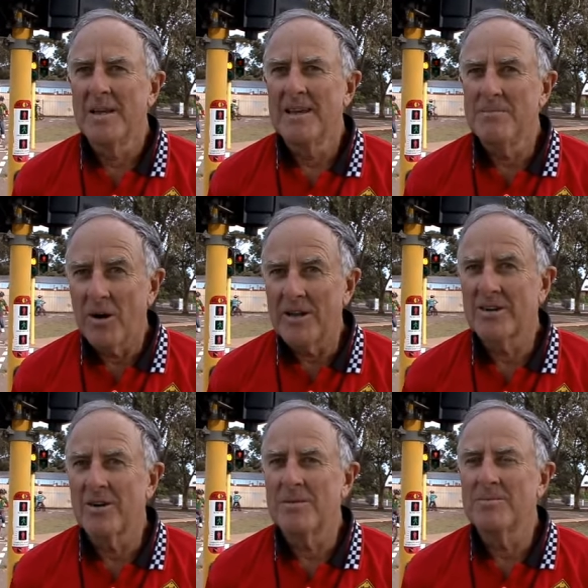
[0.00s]
in my
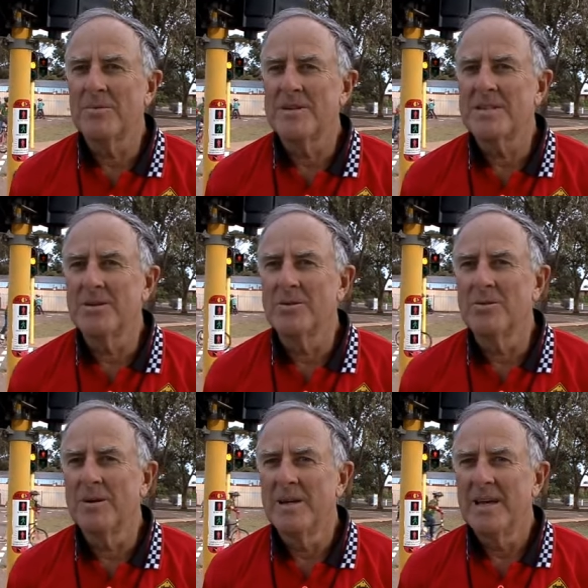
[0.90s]
time, we
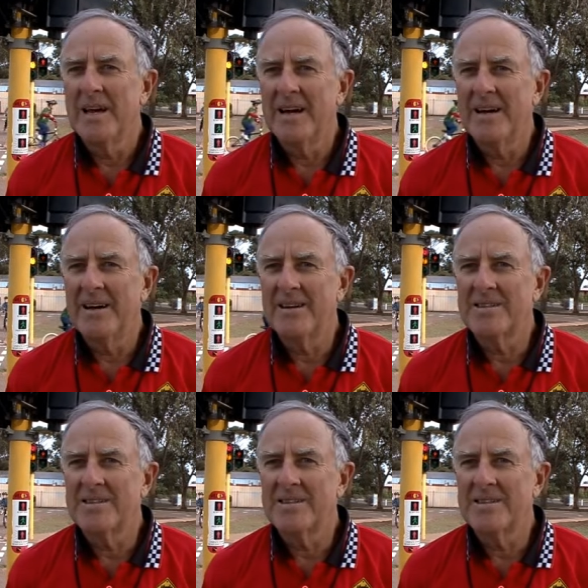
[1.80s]
still uh,